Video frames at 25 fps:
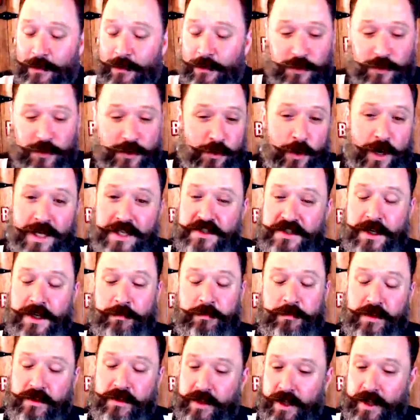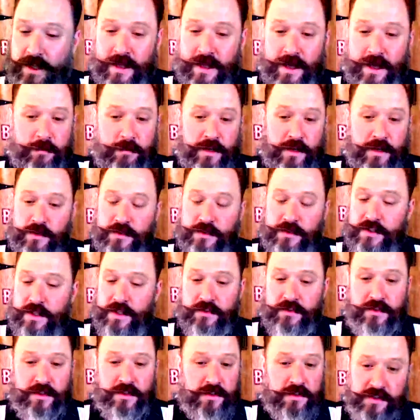a great tip that, that that Pinterest
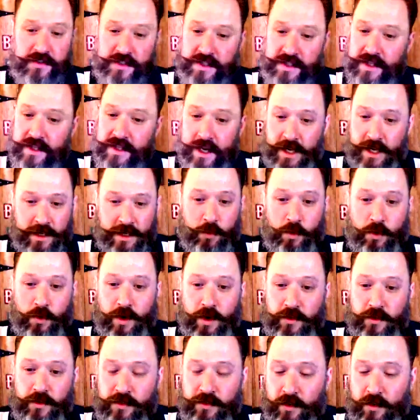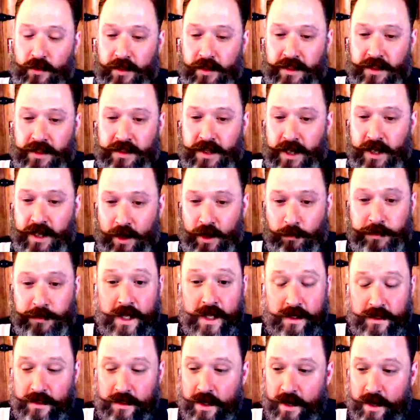doesn't see that anymore, and so I think that helped
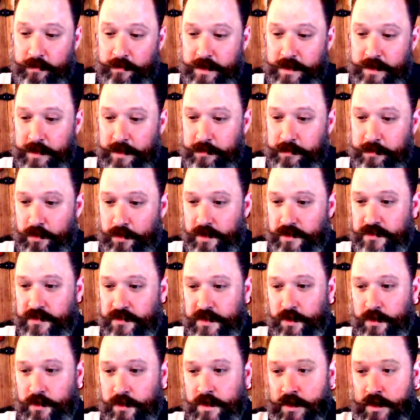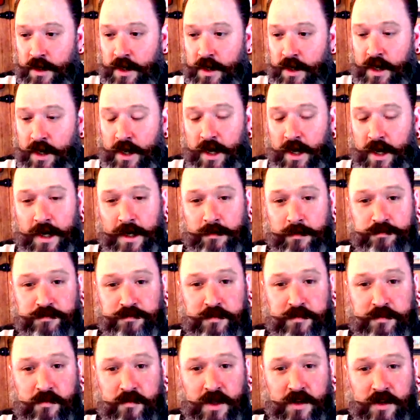out a lot of people. And so,
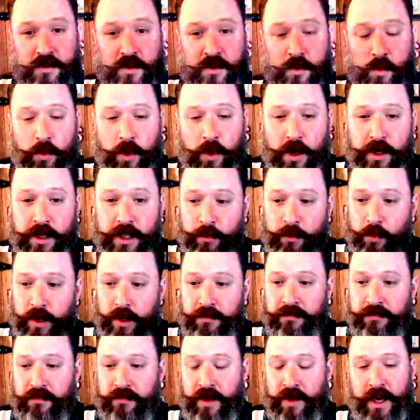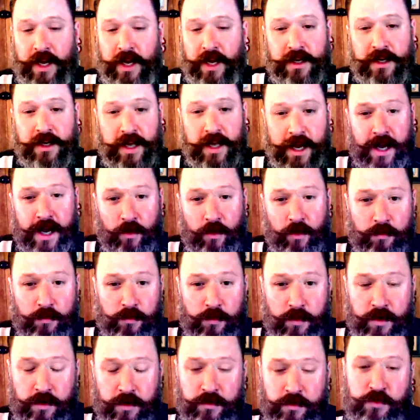um, Vincent, where can we find out
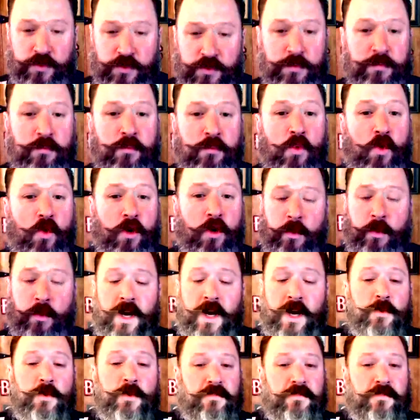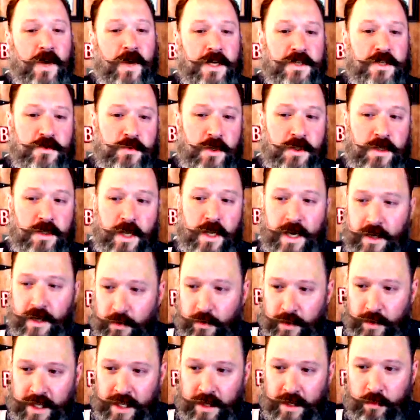some more? Where can we find you online? I
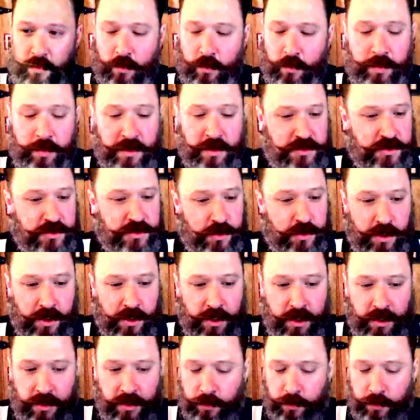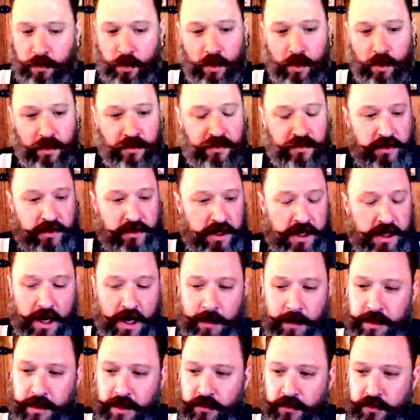know we we'll put your your boards in the
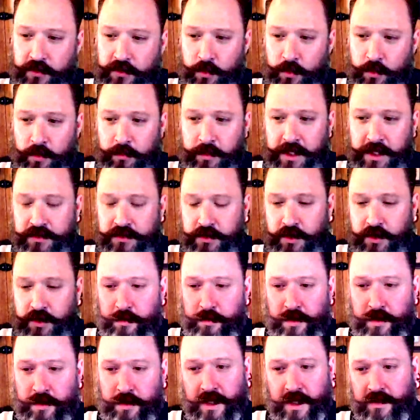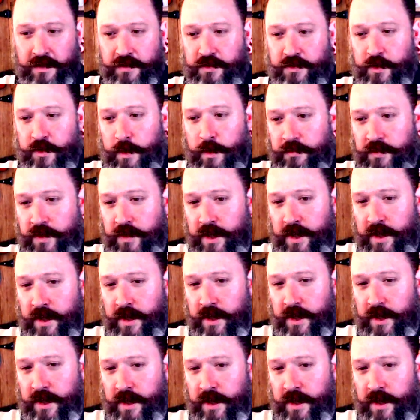comments, and we'll make sure to put links to your website. But